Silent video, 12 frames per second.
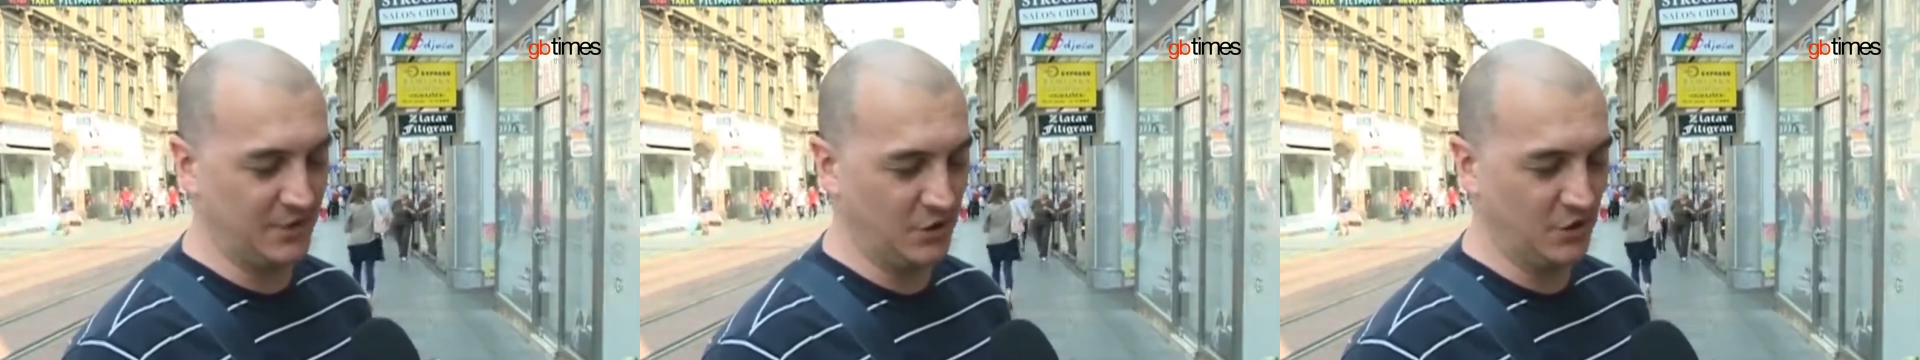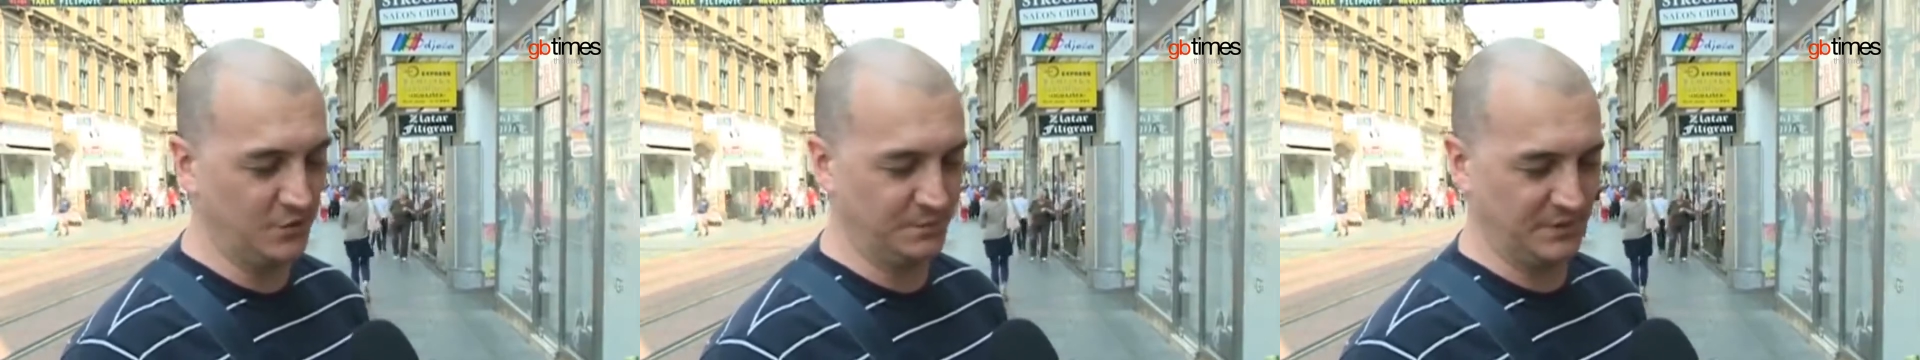
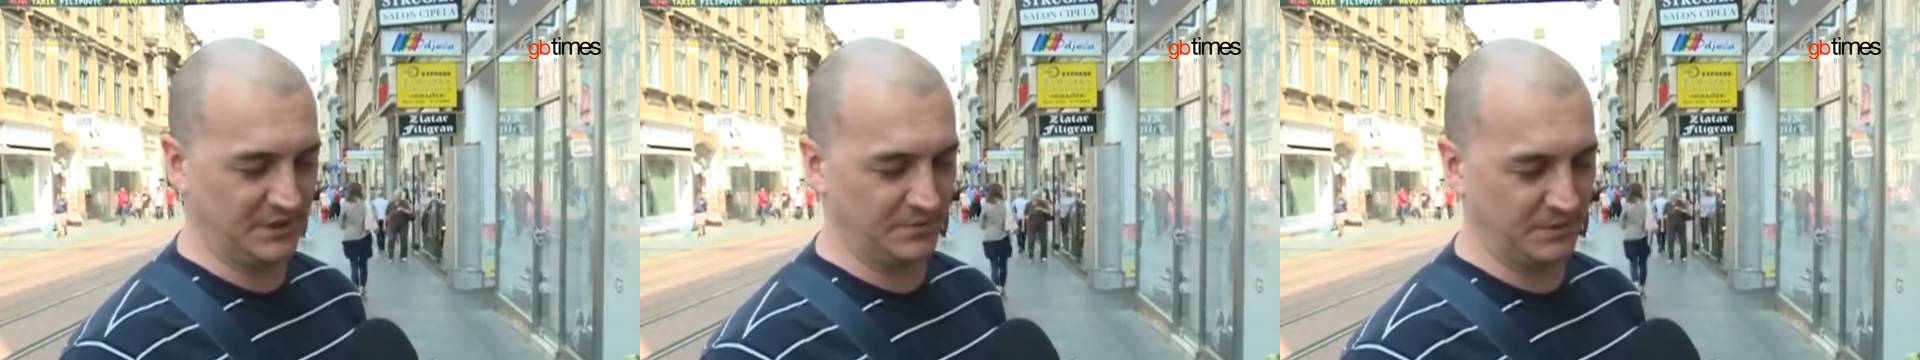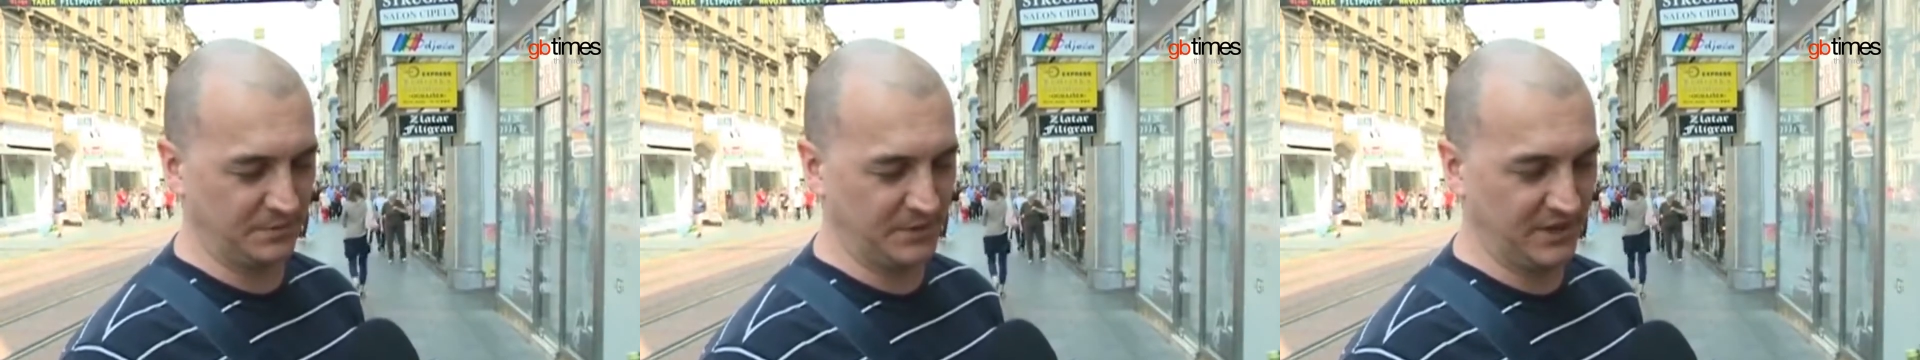hope it
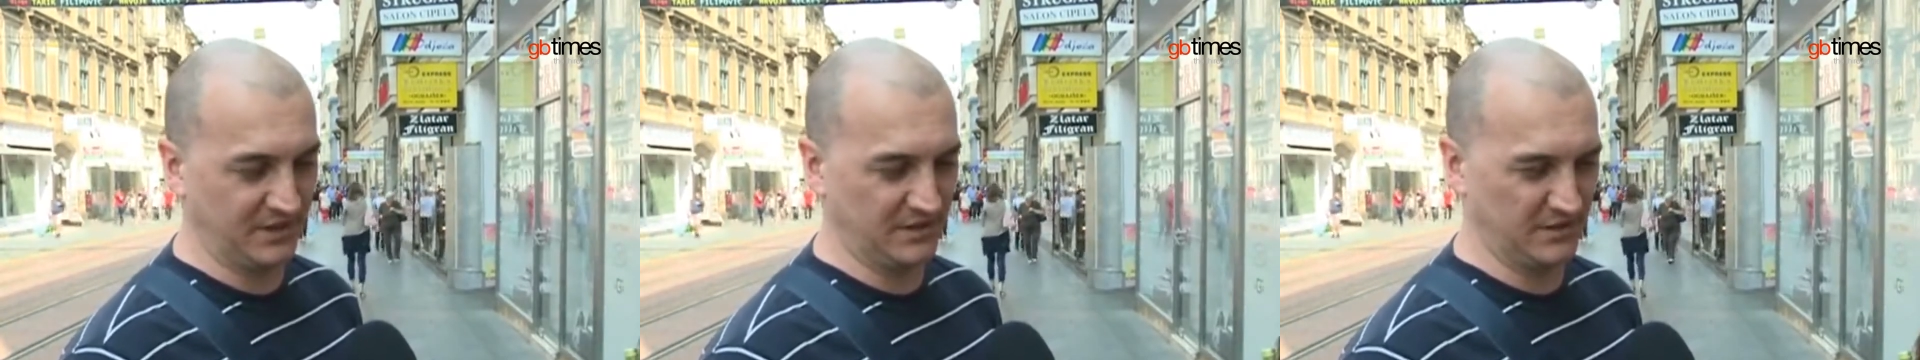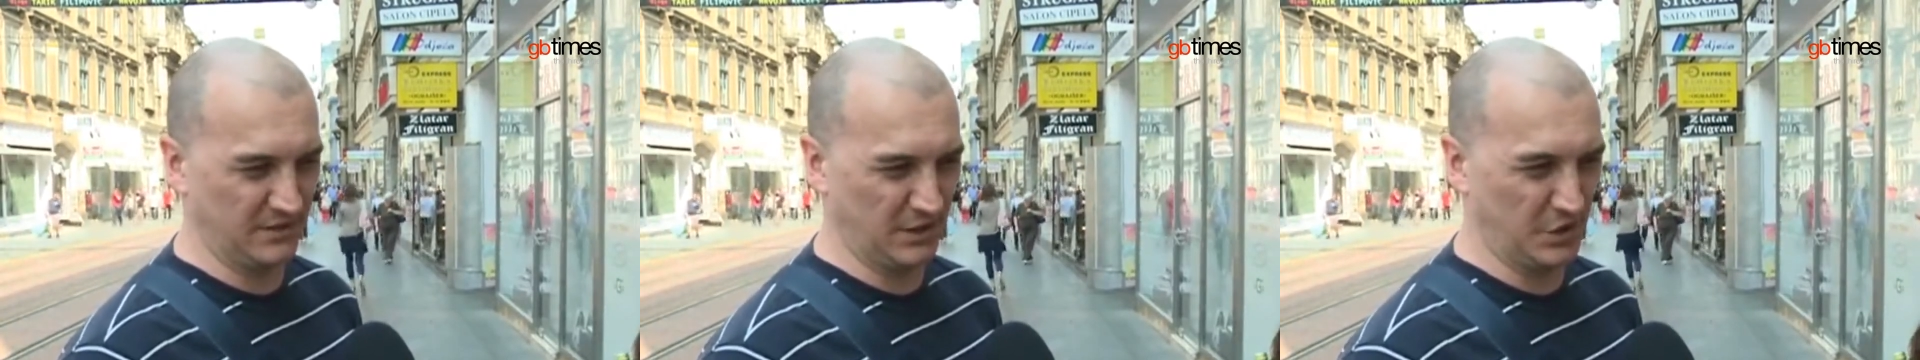will bring
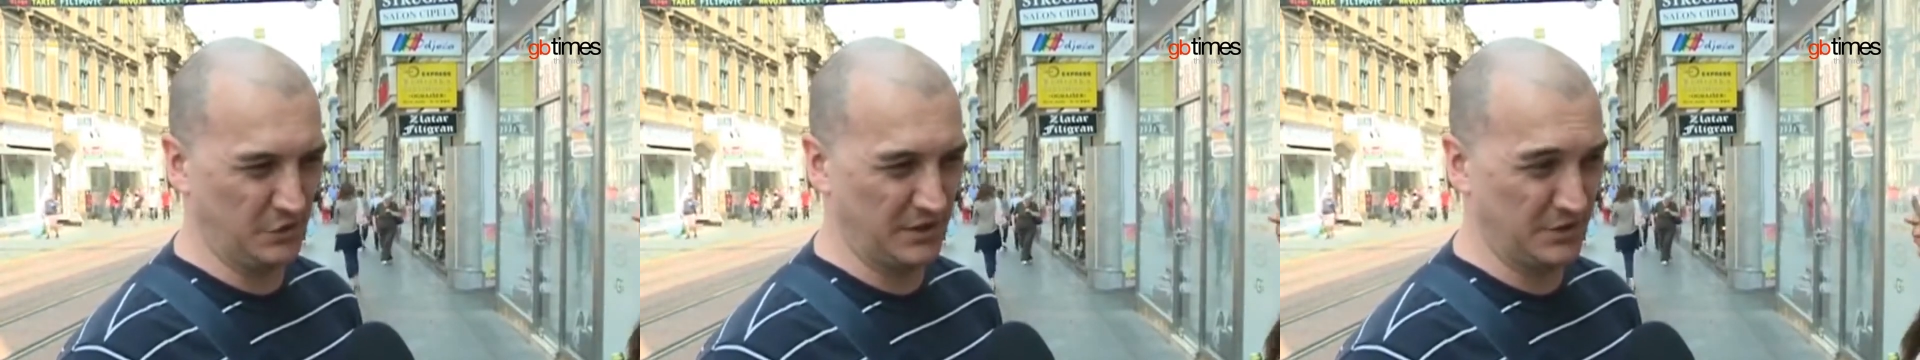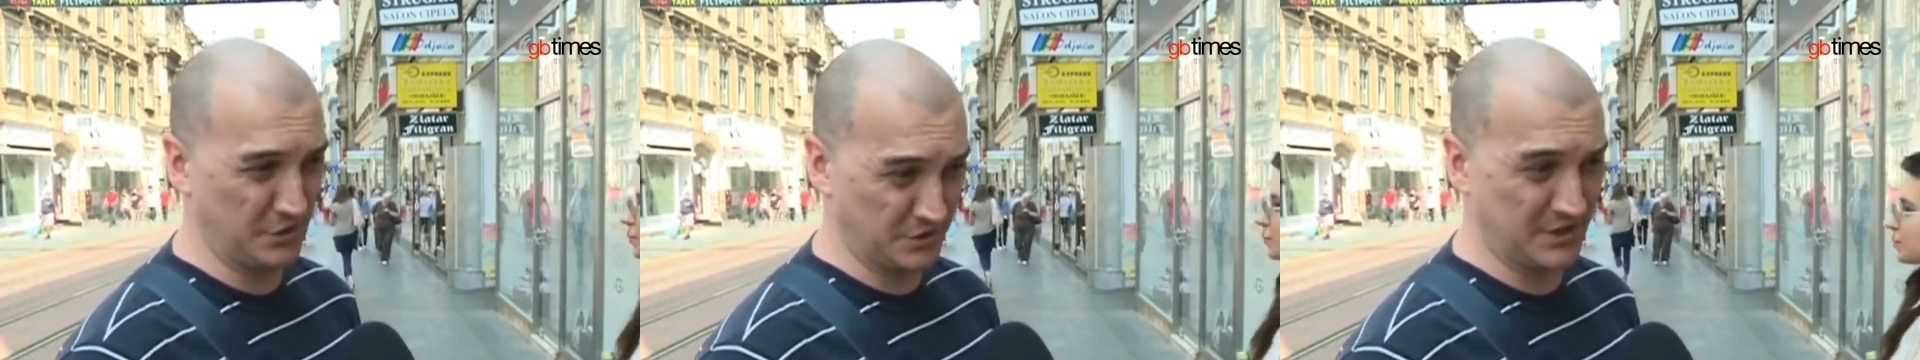law
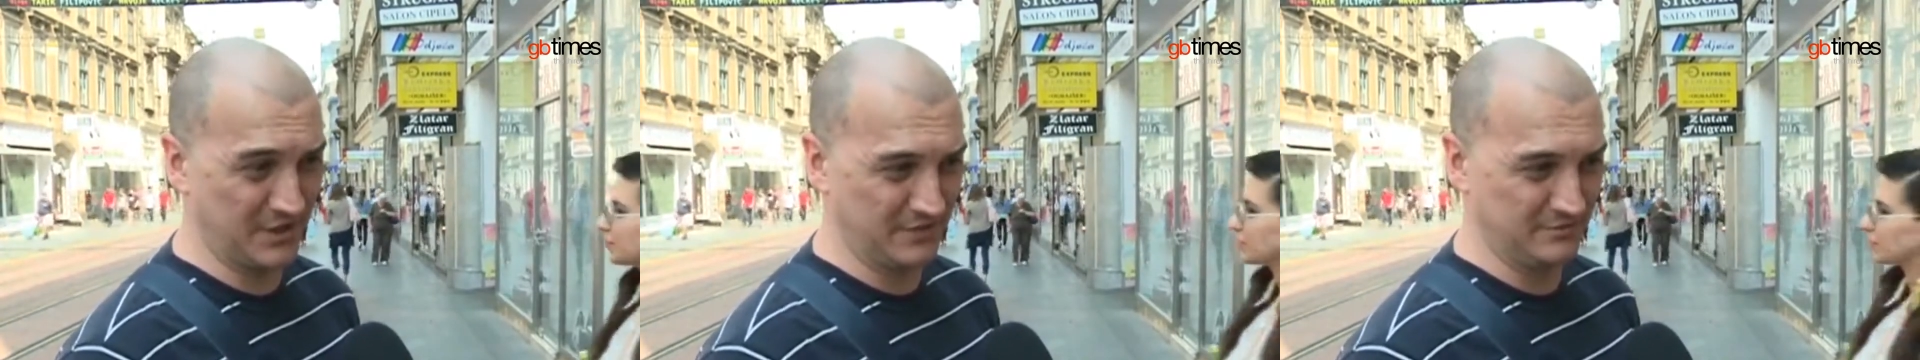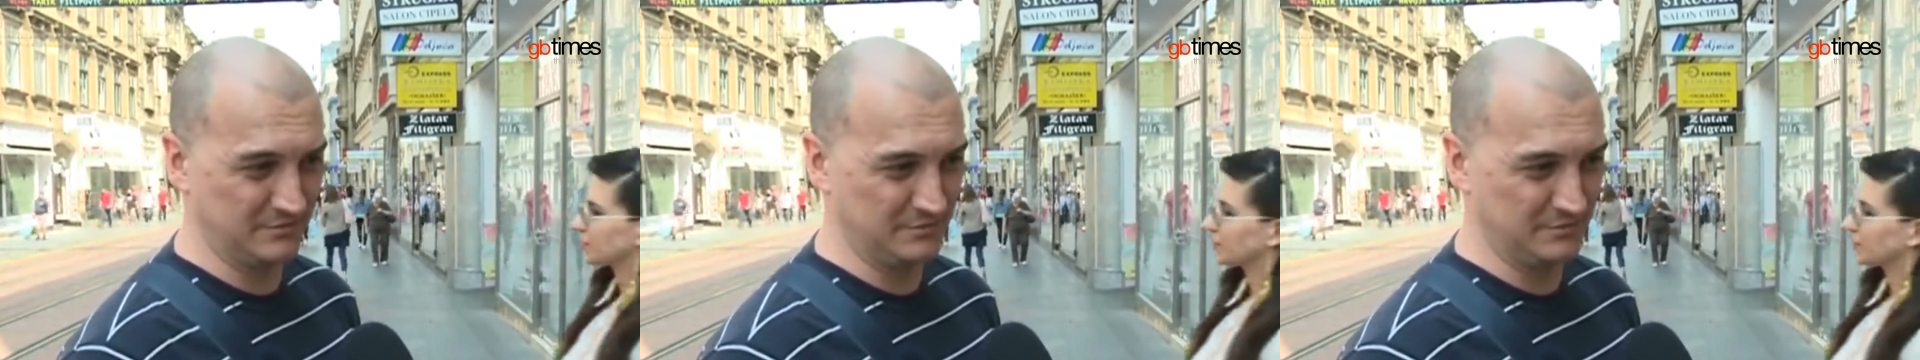and order,